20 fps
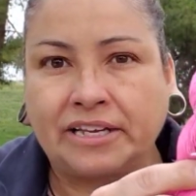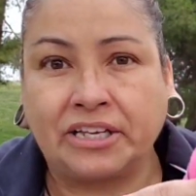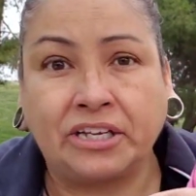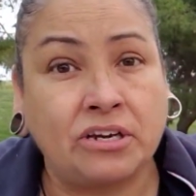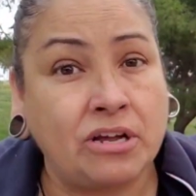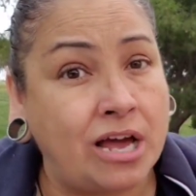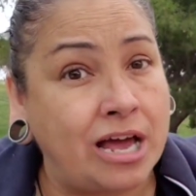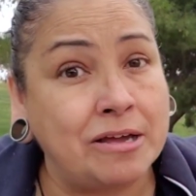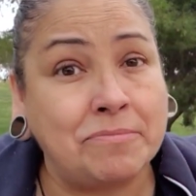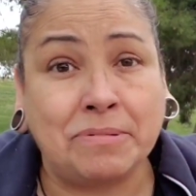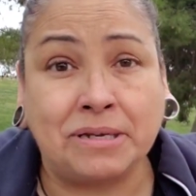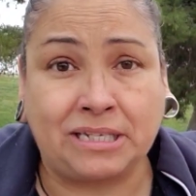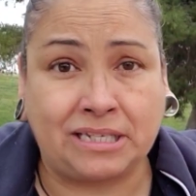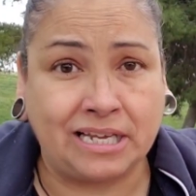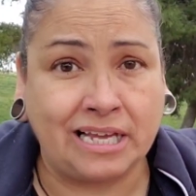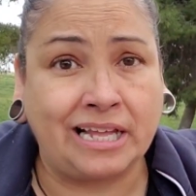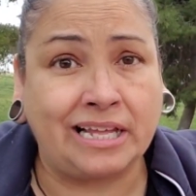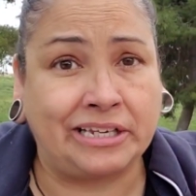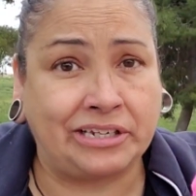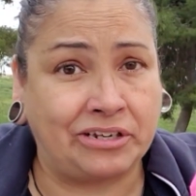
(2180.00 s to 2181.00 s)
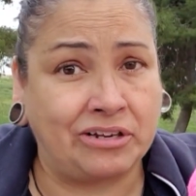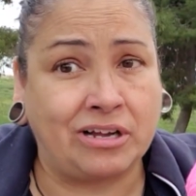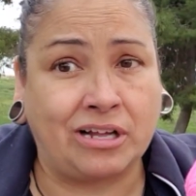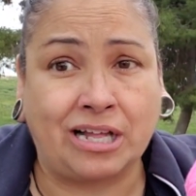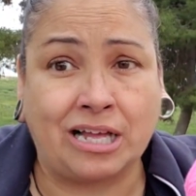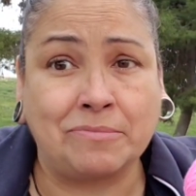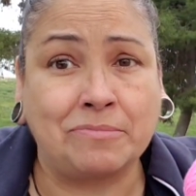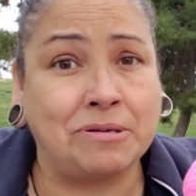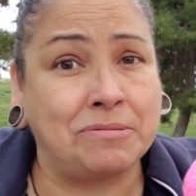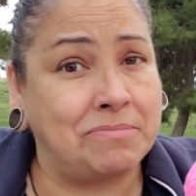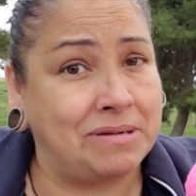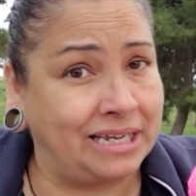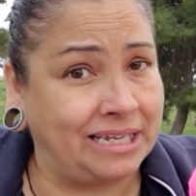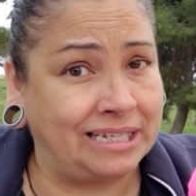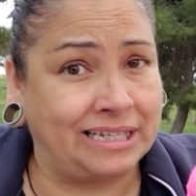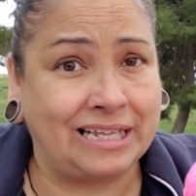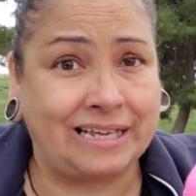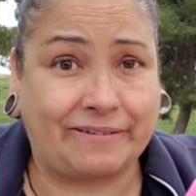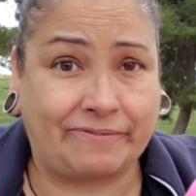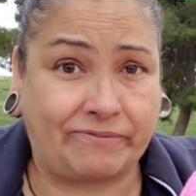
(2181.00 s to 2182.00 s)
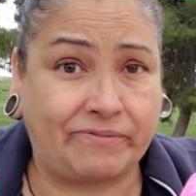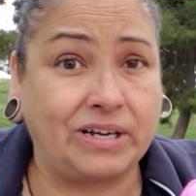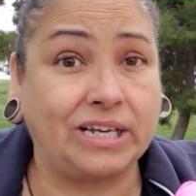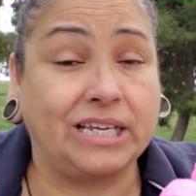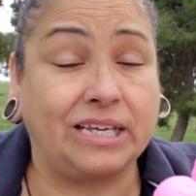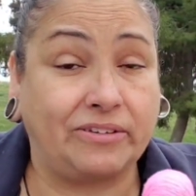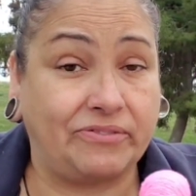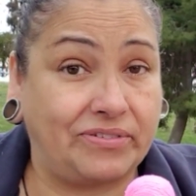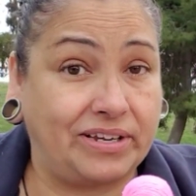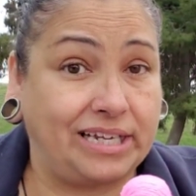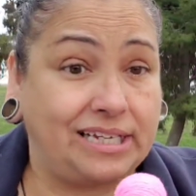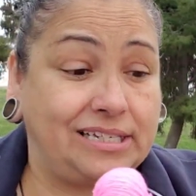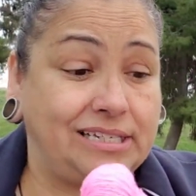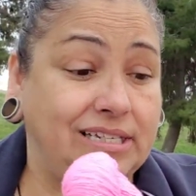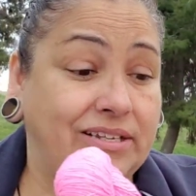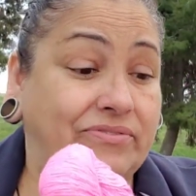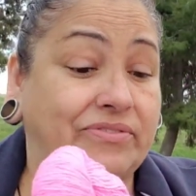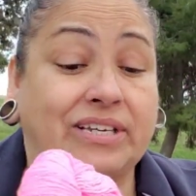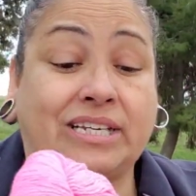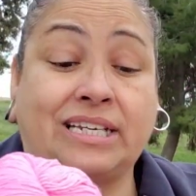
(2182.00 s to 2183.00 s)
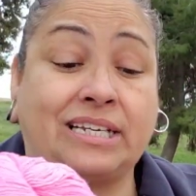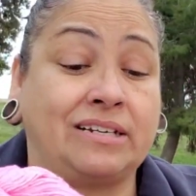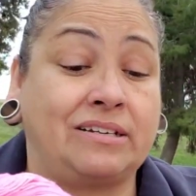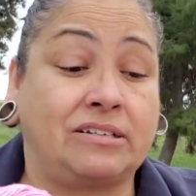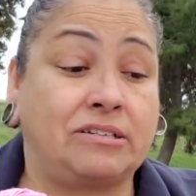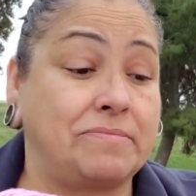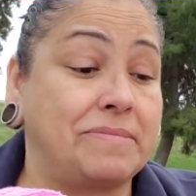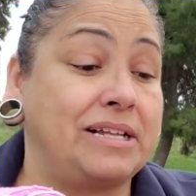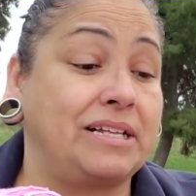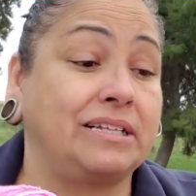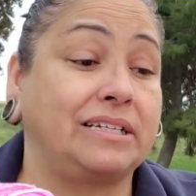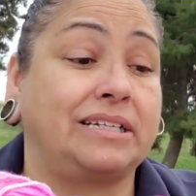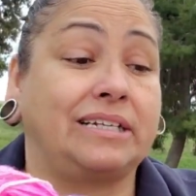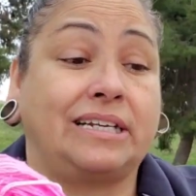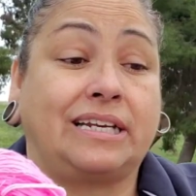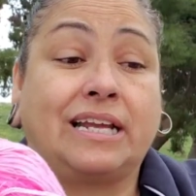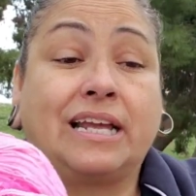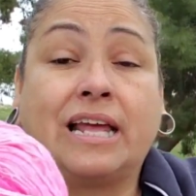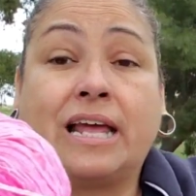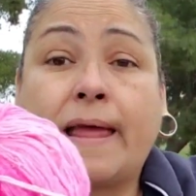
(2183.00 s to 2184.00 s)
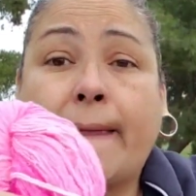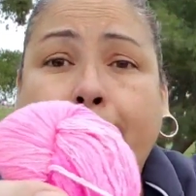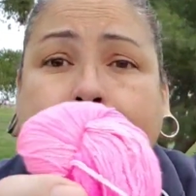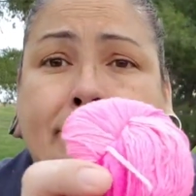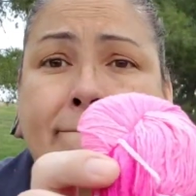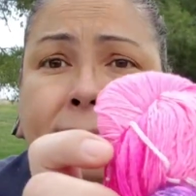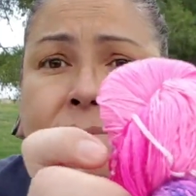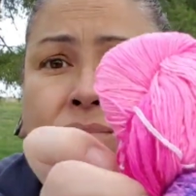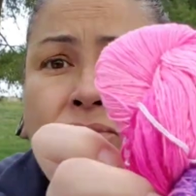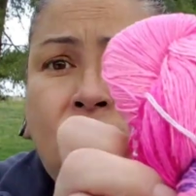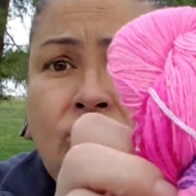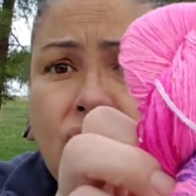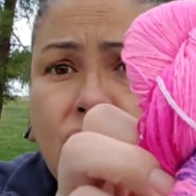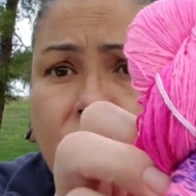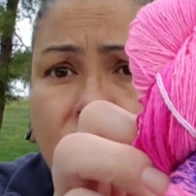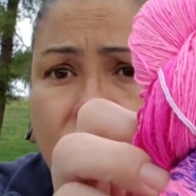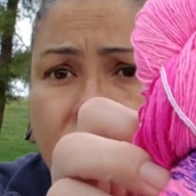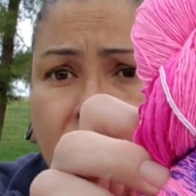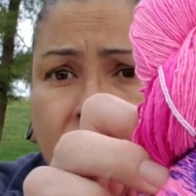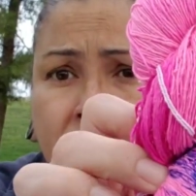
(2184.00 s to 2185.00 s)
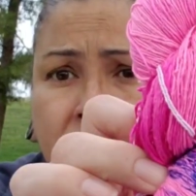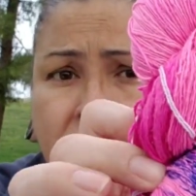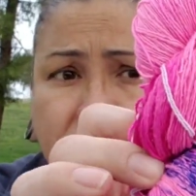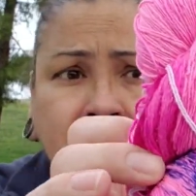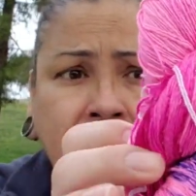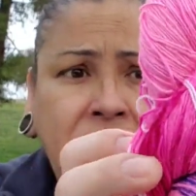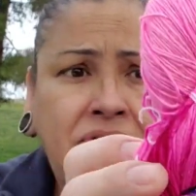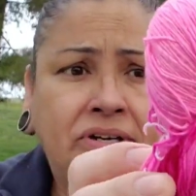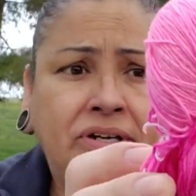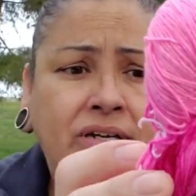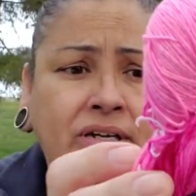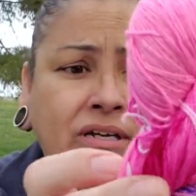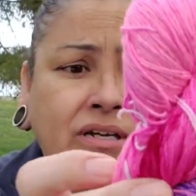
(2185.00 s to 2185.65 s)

You know, I'd be telling y'all, I'd be making that funky face if it didn't smell good. Dude!